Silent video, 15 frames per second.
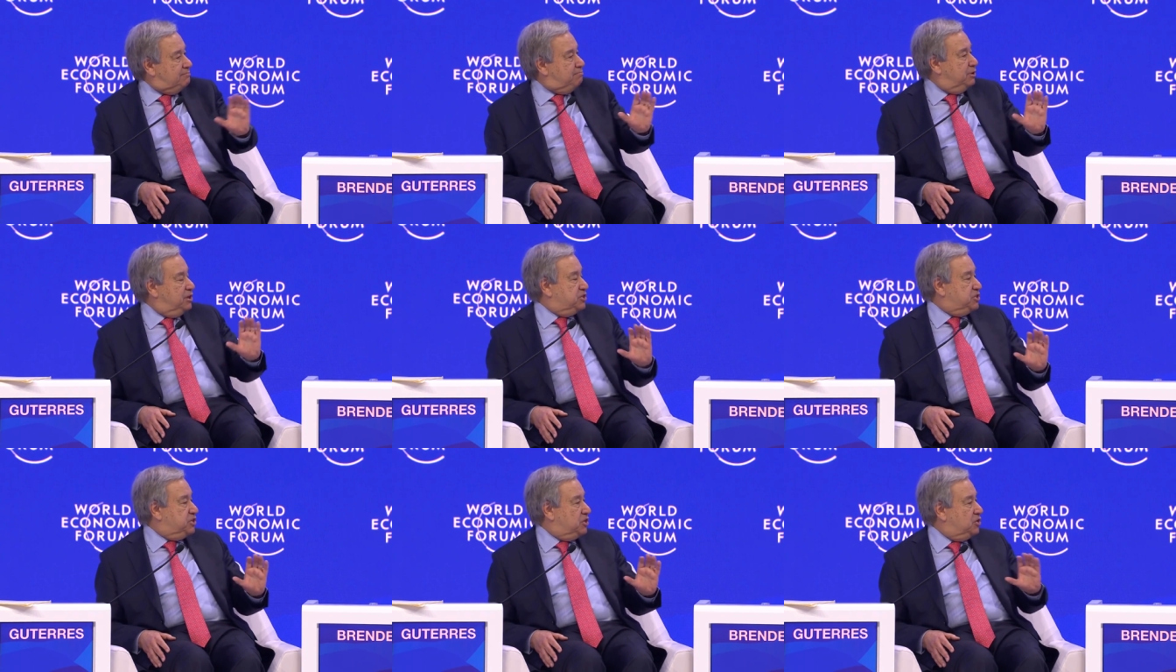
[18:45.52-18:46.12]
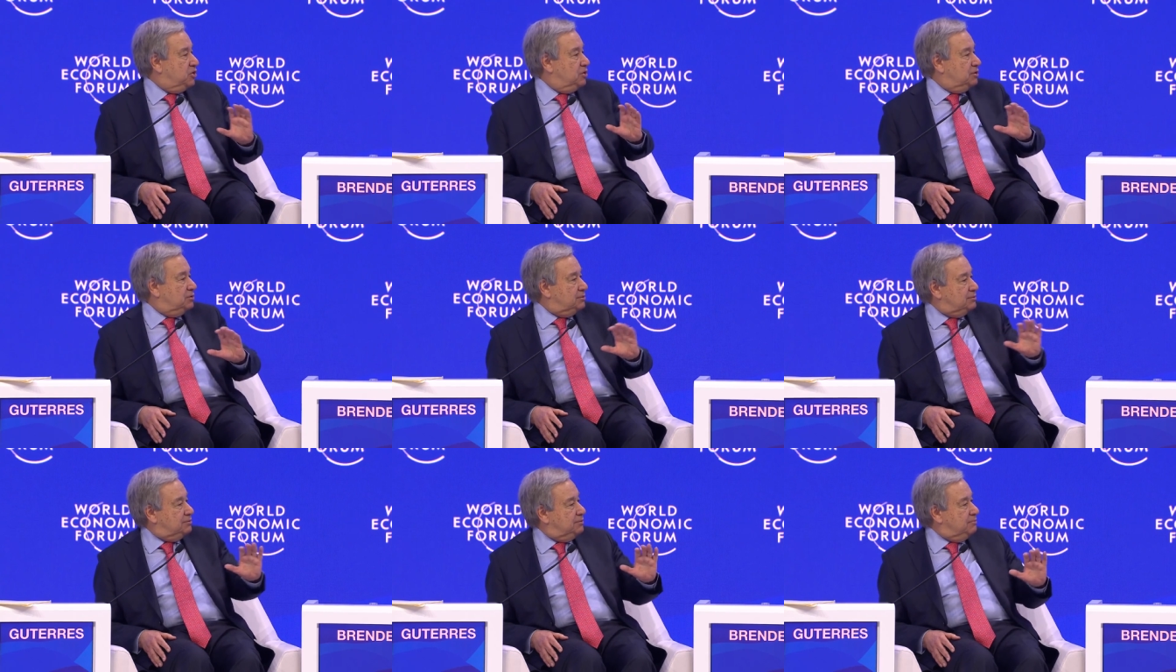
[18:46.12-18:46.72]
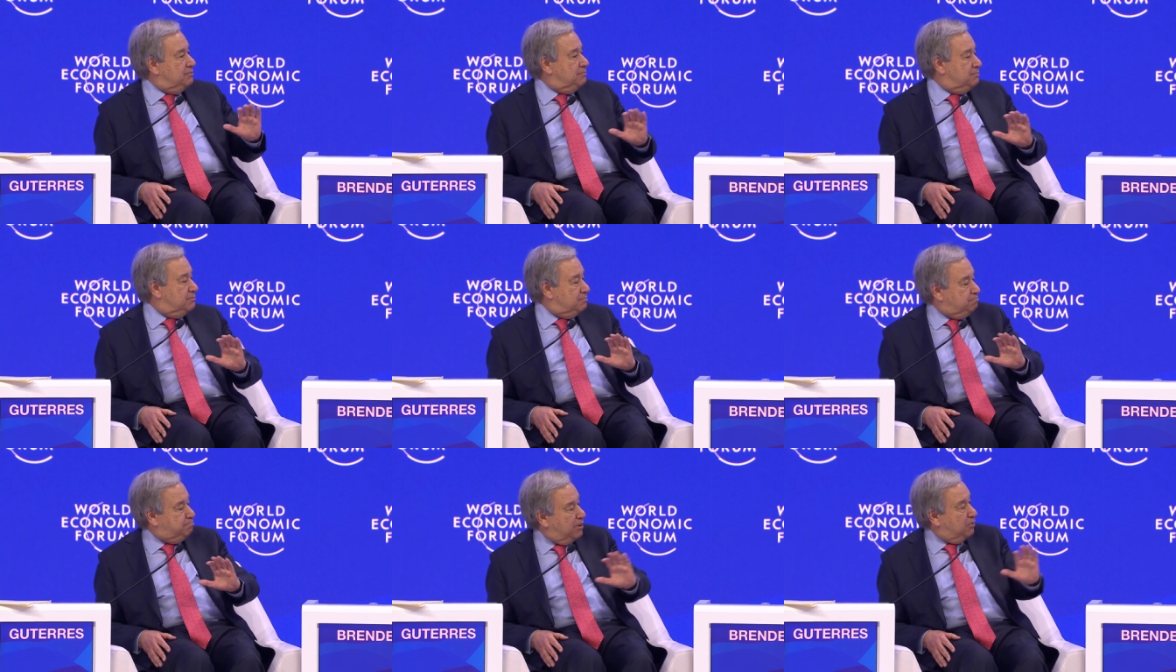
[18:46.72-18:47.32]
political
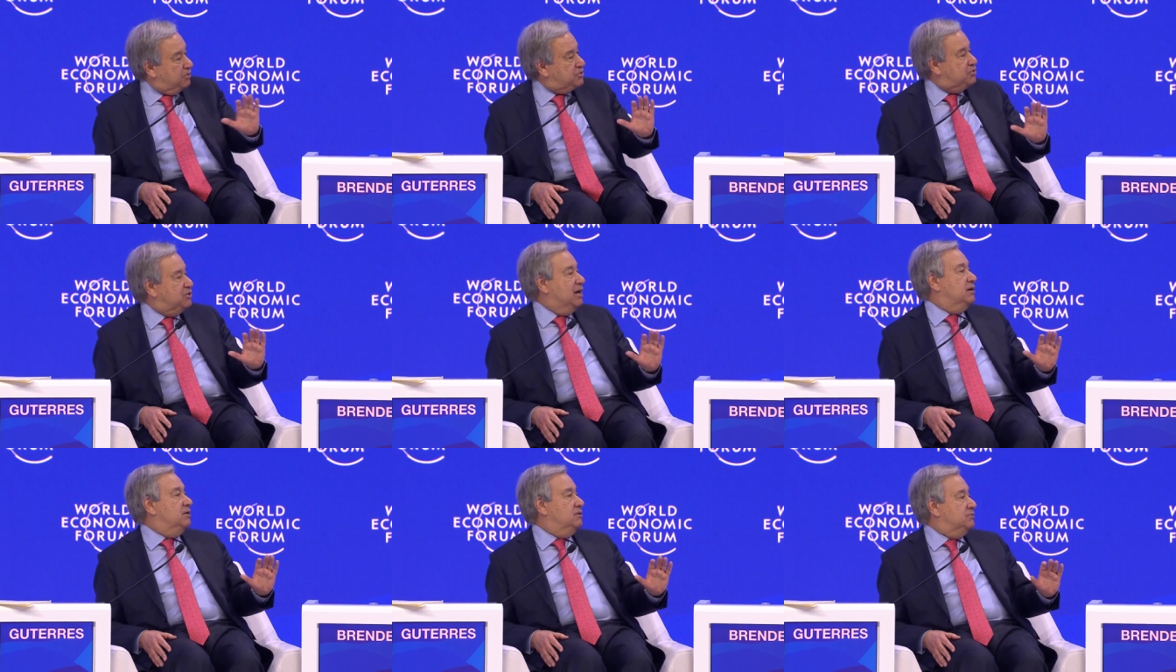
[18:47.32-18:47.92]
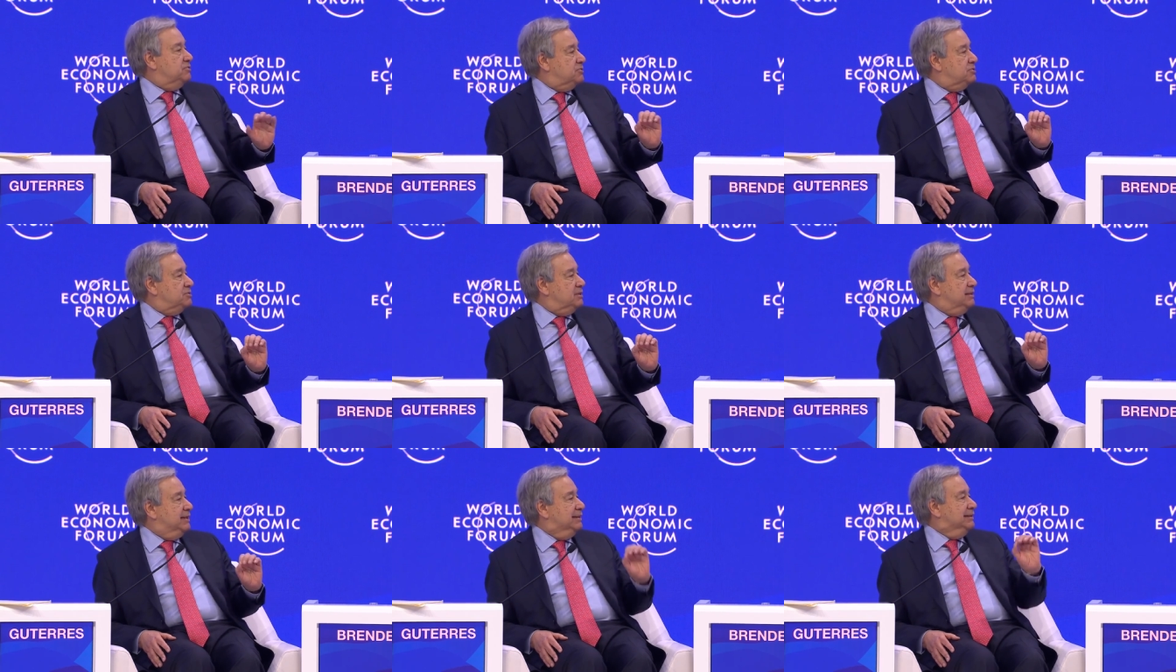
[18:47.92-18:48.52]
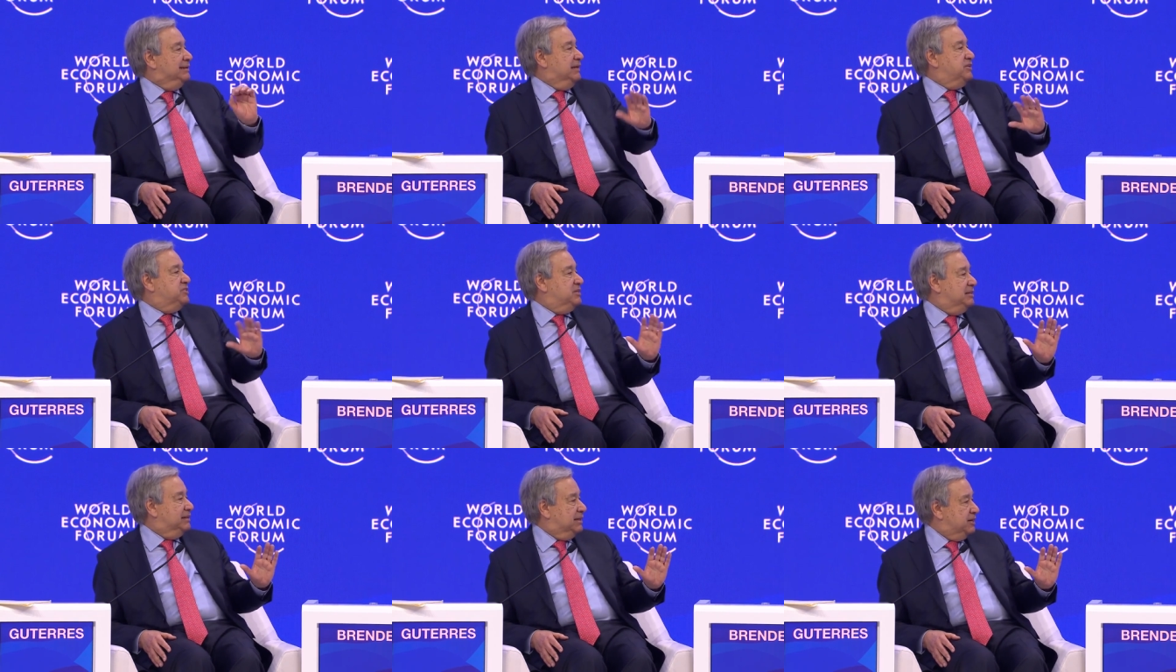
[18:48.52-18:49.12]
power struggles, and
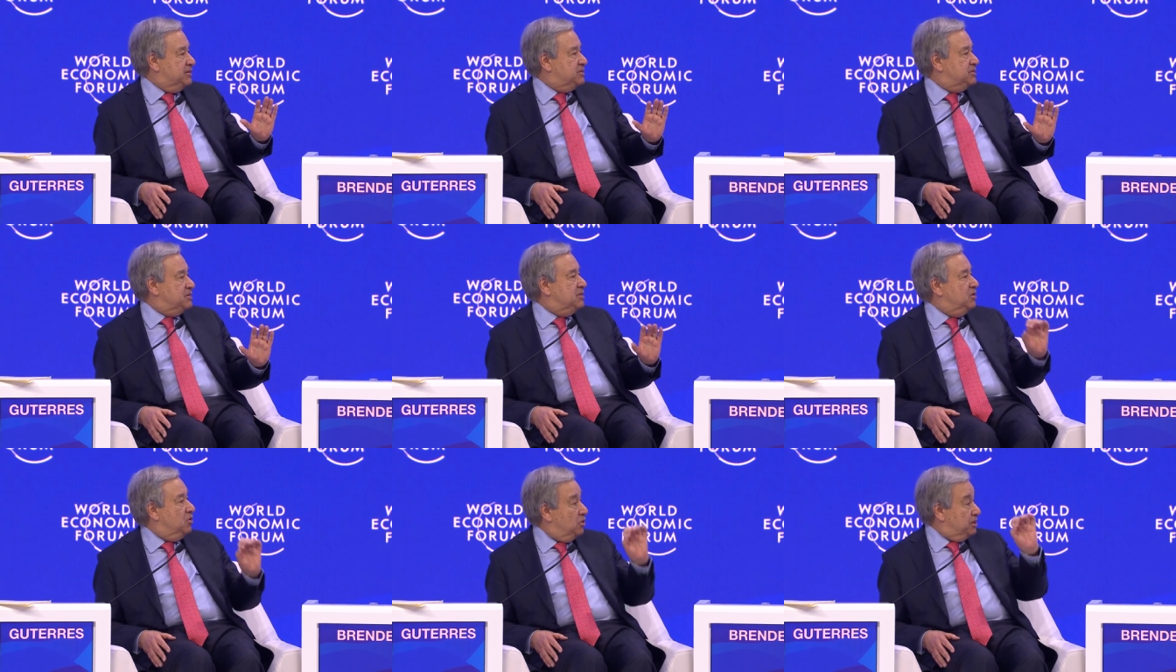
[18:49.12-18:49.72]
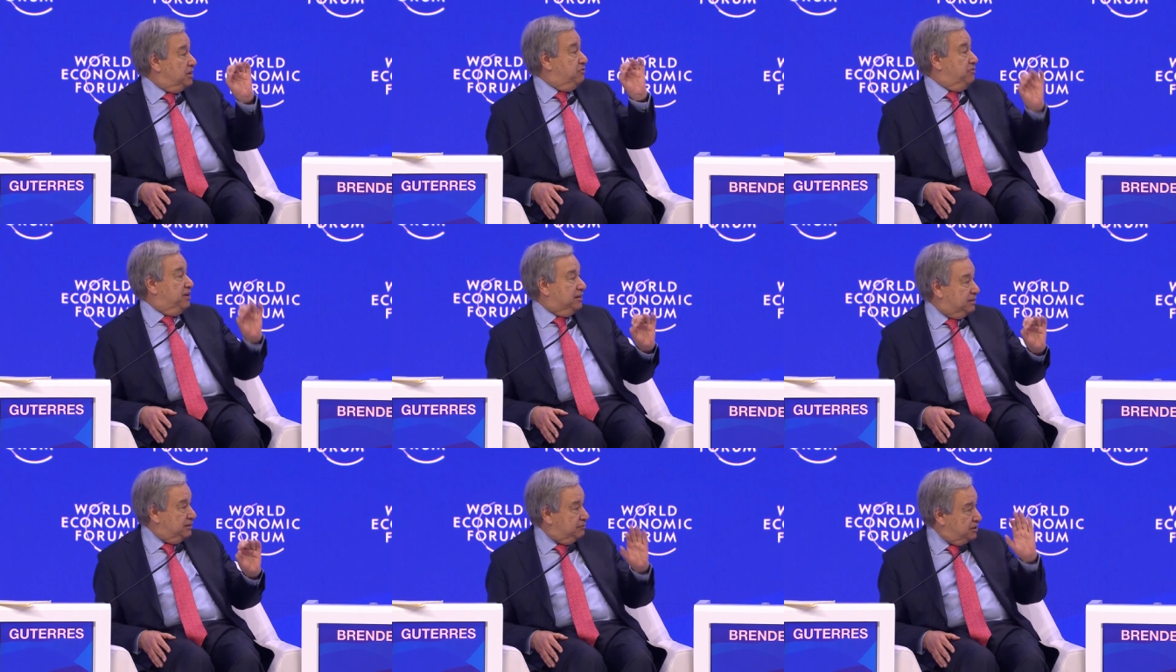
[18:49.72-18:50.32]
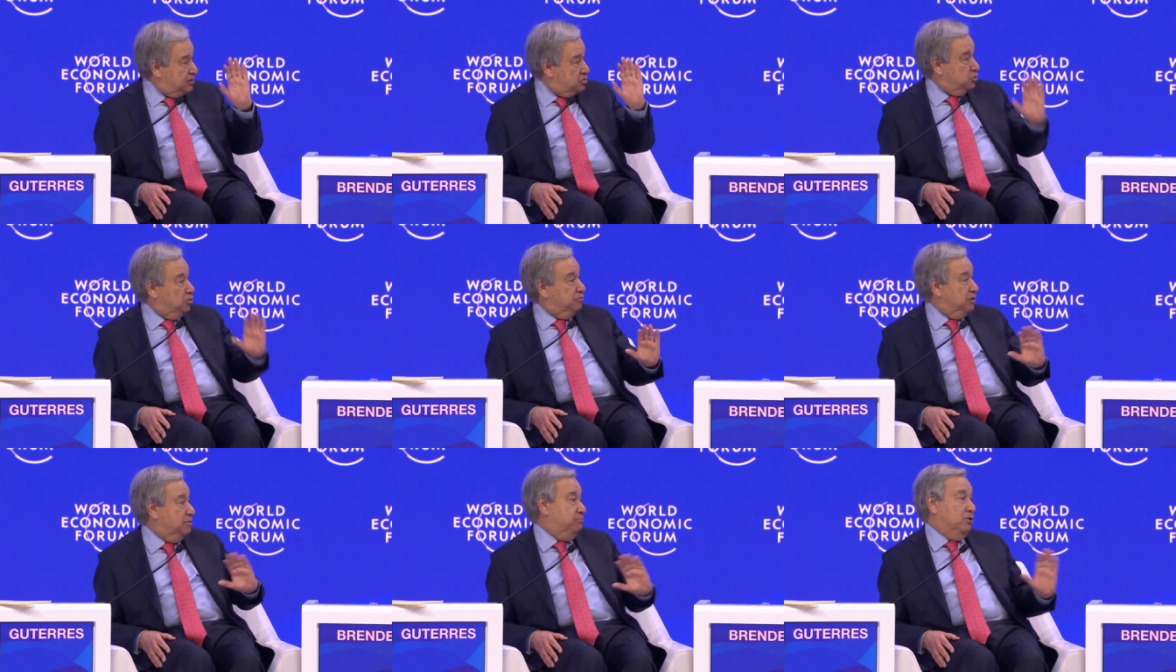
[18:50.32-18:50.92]
less and less on effectively
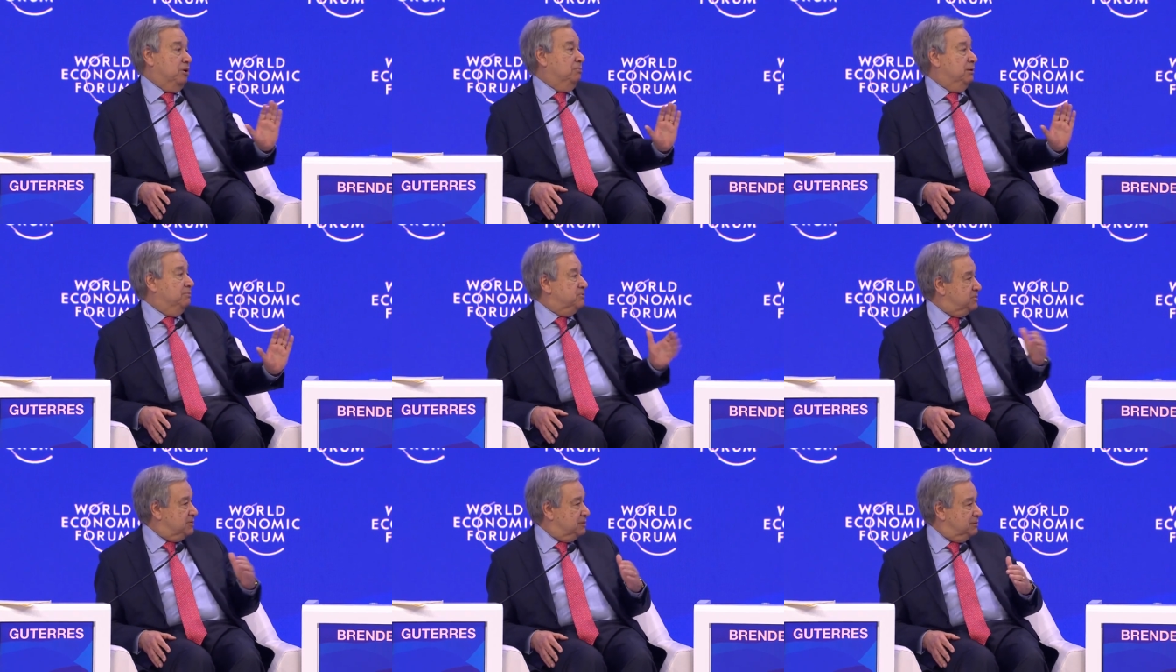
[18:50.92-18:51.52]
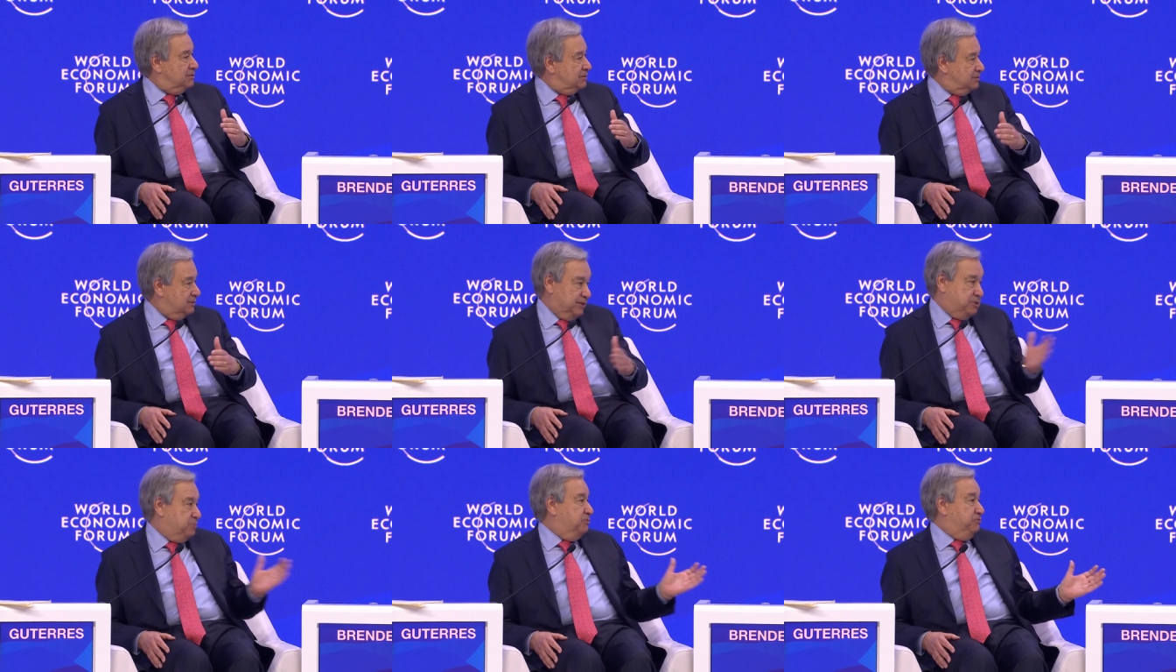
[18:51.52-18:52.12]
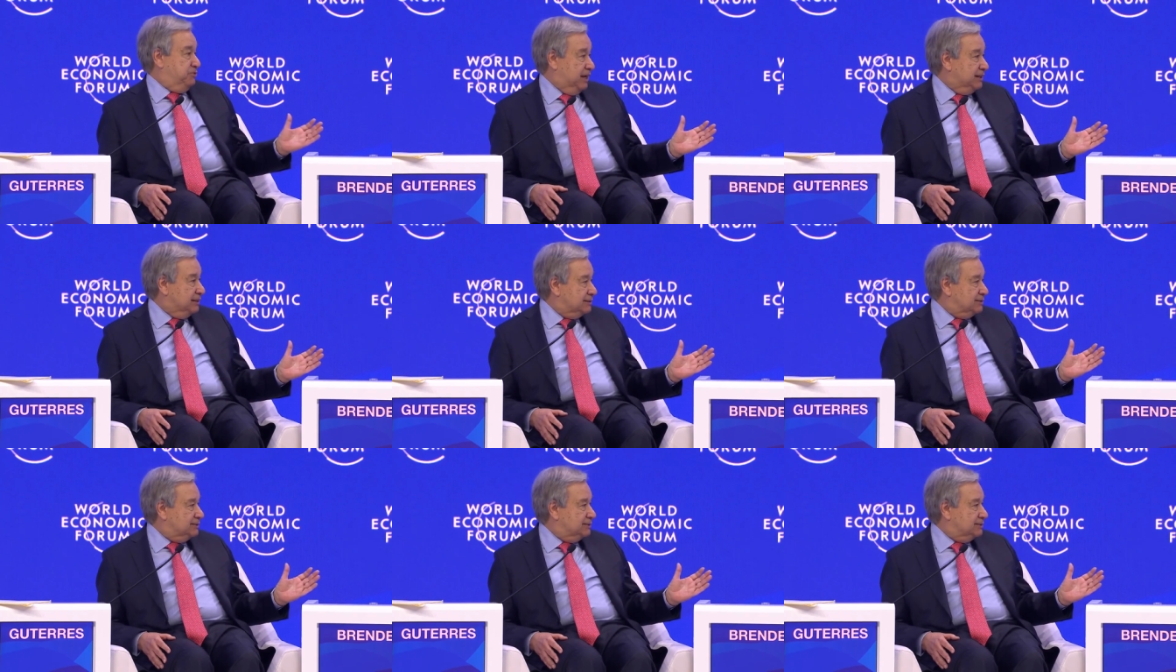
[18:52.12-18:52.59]
solving problems. Let's be frank.